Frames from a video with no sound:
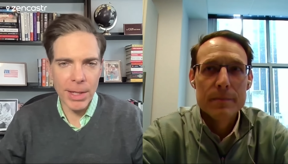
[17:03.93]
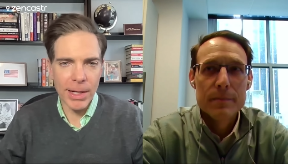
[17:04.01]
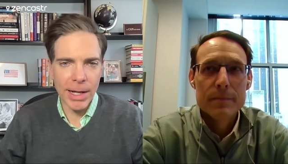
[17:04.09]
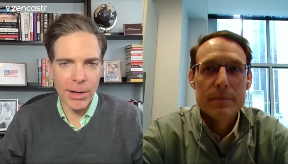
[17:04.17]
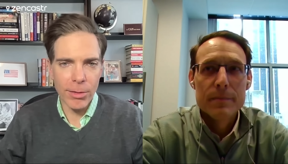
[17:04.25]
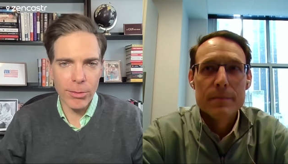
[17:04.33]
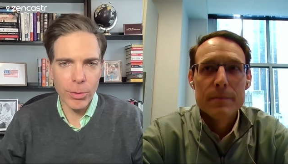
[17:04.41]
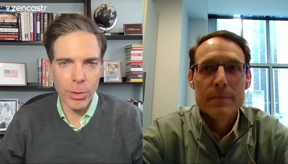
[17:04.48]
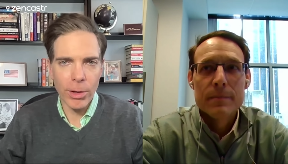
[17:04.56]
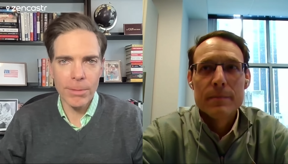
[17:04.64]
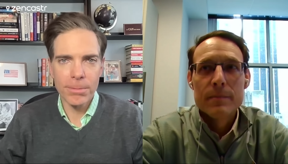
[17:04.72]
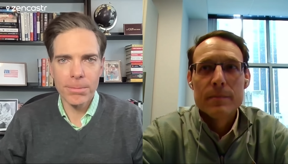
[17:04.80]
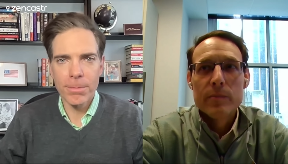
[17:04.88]
Speaker 1: an eye out
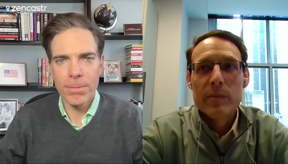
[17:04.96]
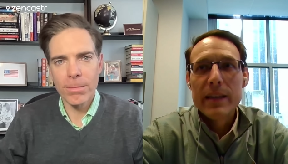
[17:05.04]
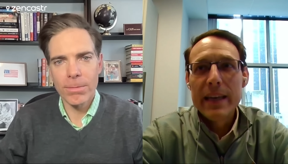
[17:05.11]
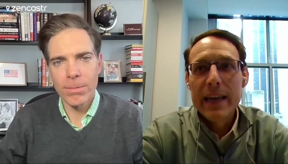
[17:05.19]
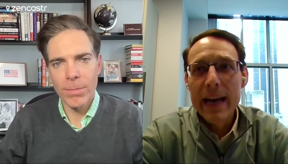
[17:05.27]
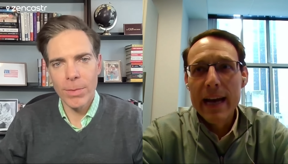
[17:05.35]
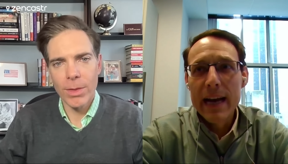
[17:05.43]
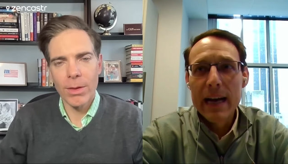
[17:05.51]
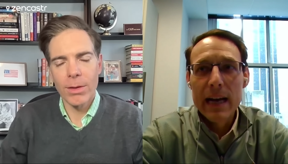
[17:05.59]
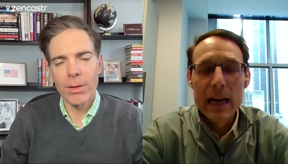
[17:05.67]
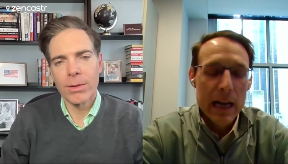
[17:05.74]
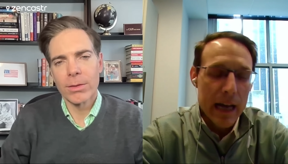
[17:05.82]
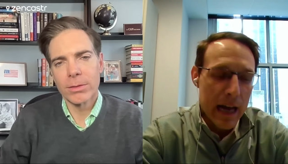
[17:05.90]
for?
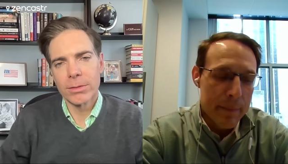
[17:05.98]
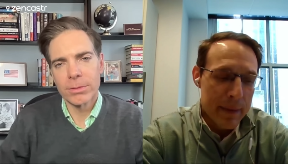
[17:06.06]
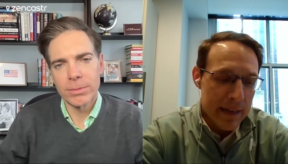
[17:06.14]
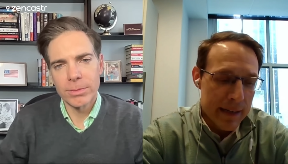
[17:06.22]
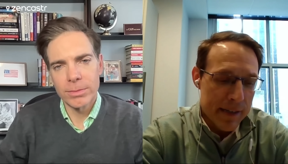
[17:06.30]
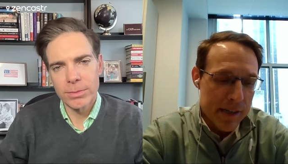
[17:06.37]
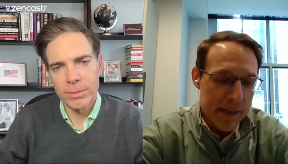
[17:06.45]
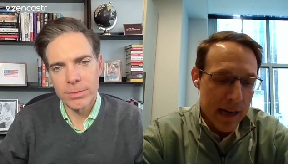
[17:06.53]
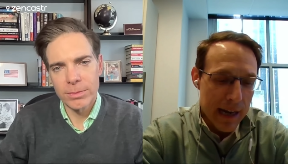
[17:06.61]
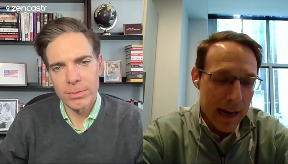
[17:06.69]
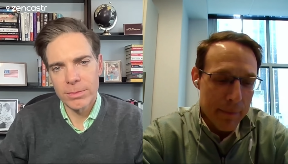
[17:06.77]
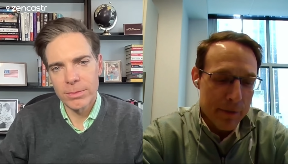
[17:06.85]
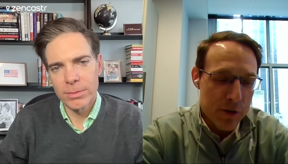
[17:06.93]
Speaker 2: Yeah, I mean,
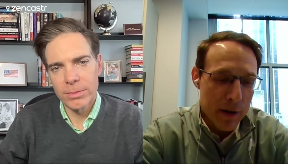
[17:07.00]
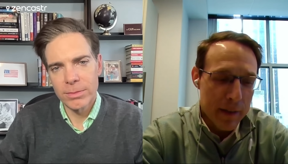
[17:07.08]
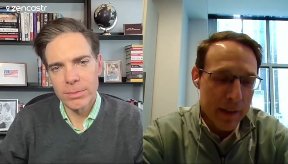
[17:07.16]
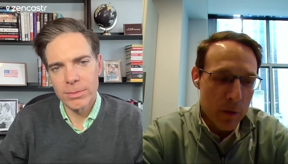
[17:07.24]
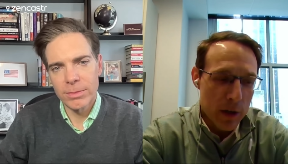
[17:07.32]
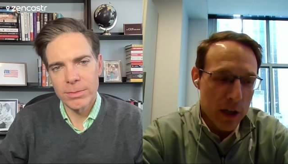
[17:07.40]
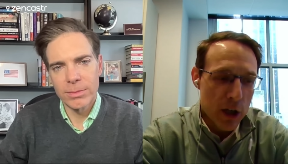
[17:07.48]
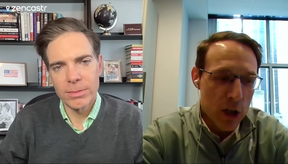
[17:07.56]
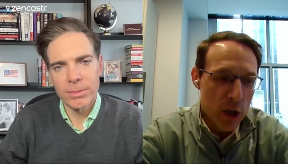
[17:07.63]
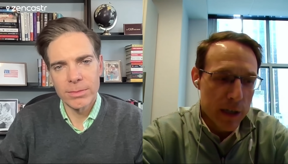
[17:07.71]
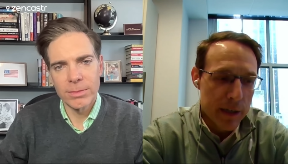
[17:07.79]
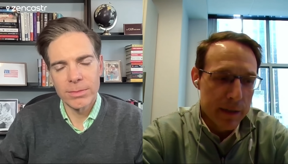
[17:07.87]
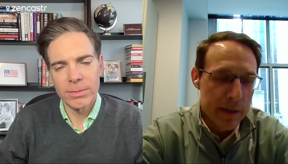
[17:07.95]
I was trying to think what a
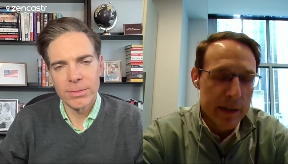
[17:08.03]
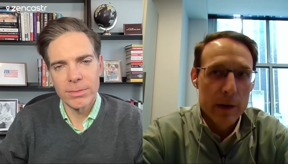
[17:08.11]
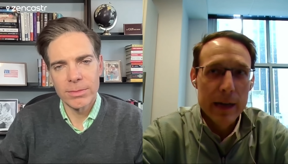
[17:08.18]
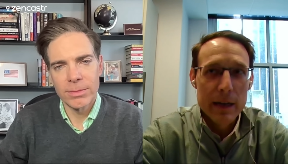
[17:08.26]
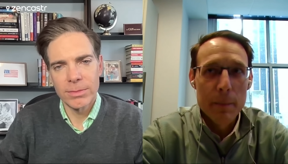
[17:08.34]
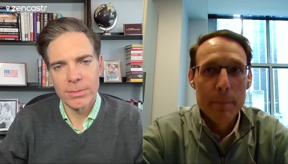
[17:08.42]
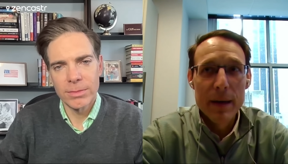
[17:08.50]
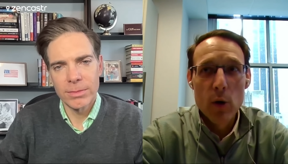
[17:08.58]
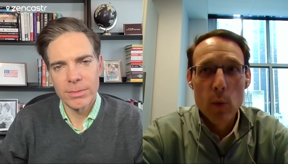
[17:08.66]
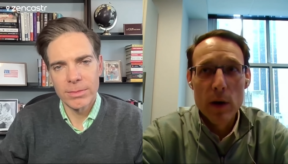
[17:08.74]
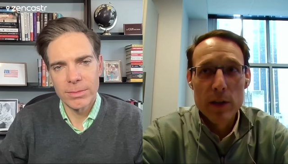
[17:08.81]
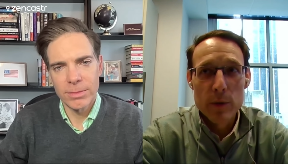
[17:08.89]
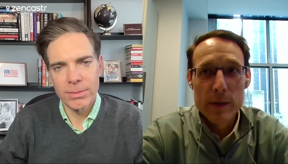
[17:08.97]
good, you know, kind of
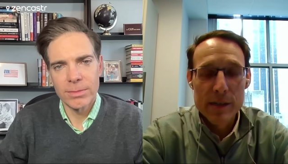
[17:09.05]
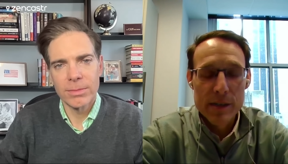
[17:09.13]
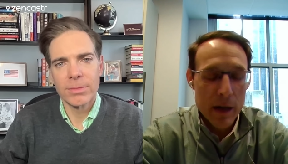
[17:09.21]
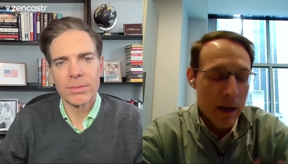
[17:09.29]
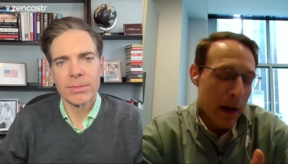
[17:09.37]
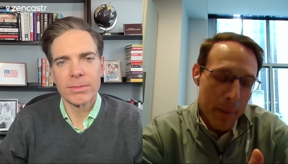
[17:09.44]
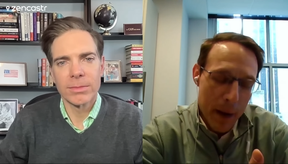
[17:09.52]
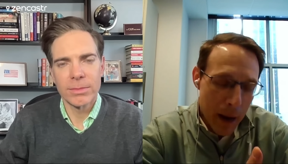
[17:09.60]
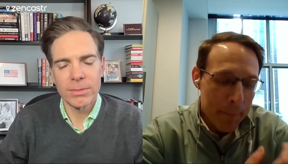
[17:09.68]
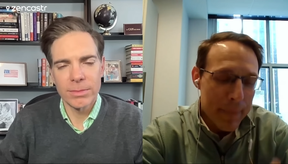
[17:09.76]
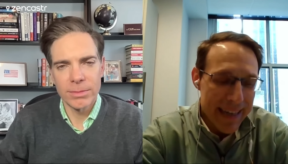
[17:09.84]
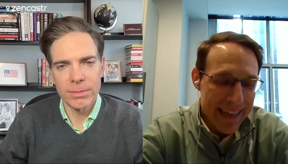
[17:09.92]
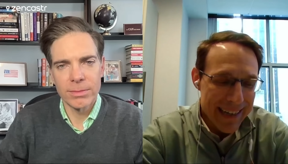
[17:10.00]
bellwether is. A
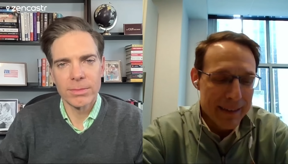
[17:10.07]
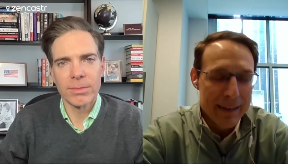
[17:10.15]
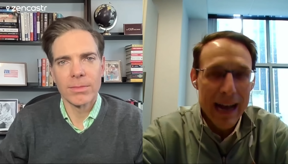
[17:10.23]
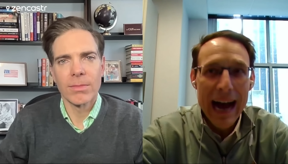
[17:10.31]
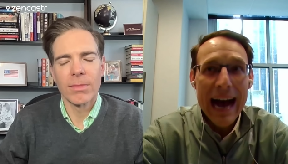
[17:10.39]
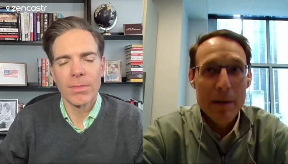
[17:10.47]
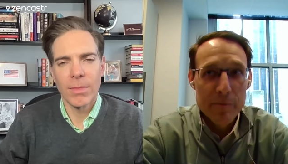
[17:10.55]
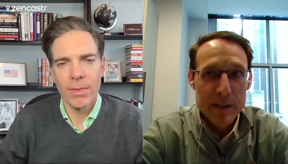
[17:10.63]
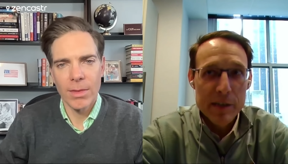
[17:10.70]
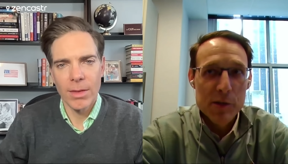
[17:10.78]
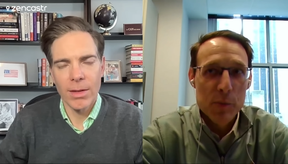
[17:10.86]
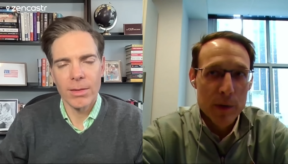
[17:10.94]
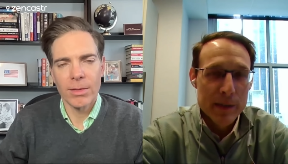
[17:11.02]
big
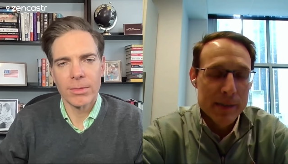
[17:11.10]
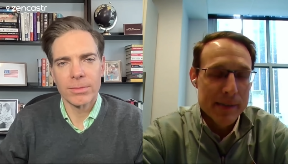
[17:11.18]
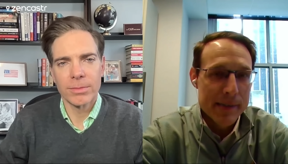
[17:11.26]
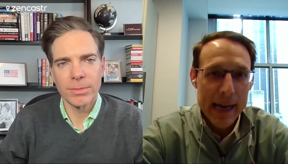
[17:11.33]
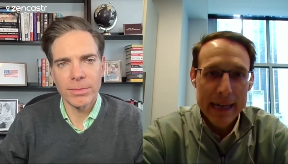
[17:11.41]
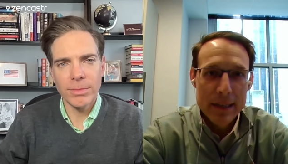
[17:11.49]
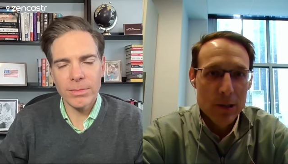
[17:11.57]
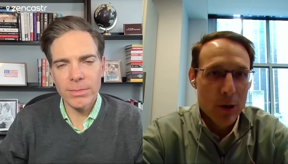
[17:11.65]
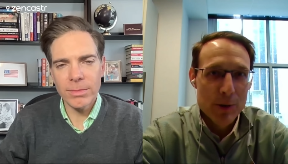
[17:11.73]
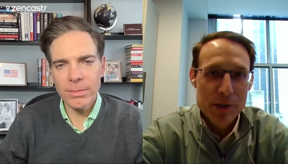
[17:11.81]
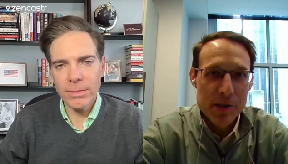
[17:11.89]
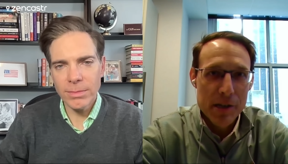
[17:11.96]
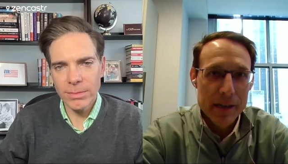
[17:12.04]
obvious one is the second
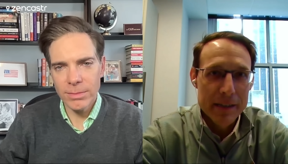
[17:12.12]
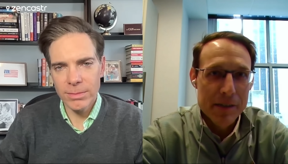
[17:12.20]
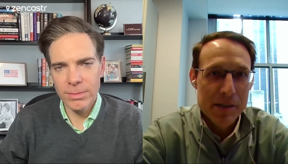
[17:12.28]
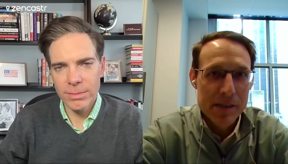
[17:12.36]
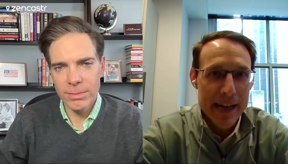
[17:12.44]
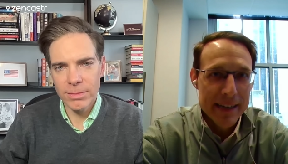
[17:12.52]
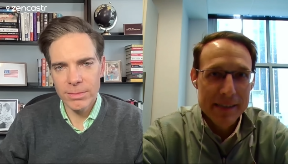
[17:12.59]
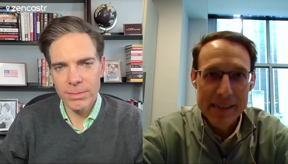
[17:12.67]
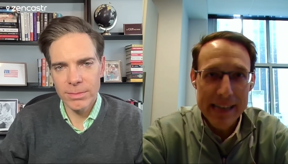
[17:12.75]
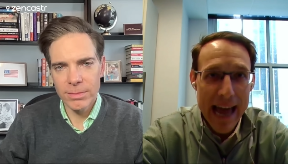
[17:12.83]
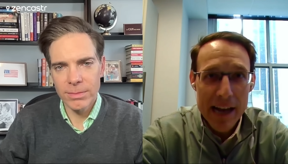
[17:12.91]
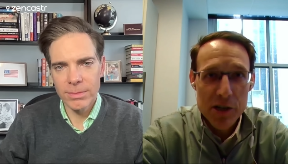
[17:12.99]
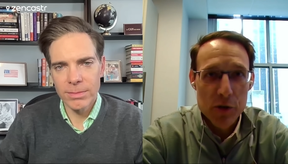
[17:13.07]
largest city in the state. It's
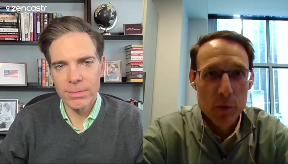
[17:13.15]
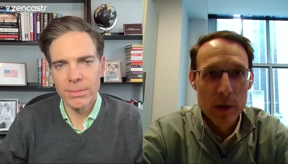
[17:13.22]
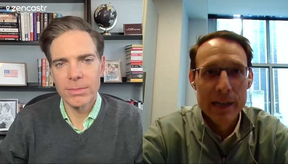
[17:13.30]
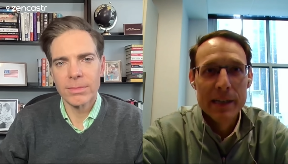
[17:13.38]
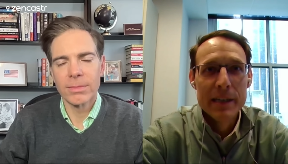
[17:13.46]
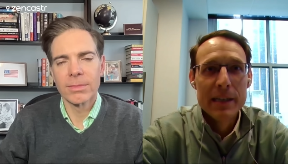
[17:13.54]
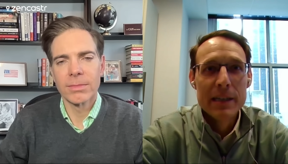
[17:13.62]
Nashua.